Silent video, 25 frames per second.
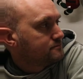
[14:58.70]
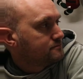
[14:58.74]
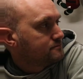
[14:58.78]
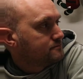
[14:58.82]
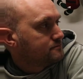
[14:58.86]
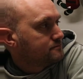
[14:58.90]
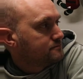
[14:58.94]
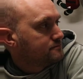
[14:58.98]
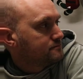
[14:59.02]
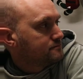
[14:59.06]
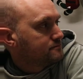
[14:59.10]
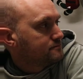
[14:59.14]

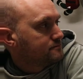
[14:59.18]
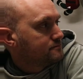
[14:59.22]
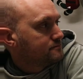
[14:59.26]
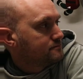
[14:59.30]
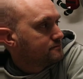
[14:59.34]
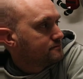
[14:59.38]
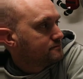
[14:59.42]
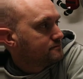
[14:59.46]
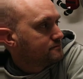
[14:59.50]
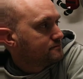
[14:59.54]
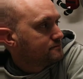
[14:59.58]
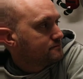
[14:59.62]

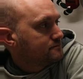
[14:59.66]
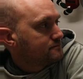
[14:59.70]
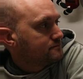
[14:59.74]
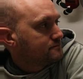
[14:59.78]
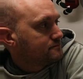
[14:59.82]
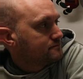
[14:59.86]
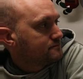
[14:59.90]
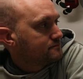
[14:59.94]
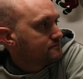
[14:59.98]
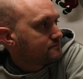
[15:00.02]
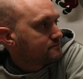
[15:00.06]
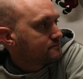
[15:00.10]

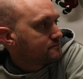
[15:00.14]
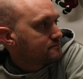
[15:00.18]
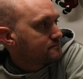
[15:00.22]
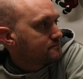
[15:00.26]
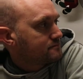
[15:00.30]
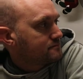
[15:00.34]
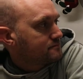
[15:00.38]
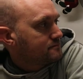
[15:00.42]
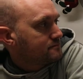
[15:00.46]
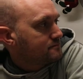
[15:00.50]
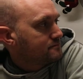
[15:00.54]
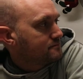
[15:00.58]

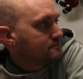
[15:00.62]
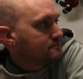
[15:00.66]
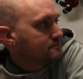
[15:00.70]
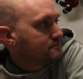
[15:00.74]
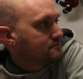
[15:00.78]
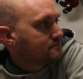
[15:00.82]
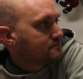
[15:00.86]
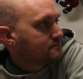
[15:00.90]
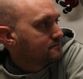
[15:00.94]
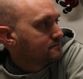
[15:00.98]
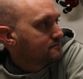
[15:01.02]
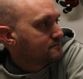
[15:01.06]

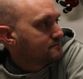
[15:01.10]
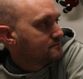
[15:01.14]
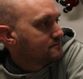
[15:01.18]
This person isn't speaking.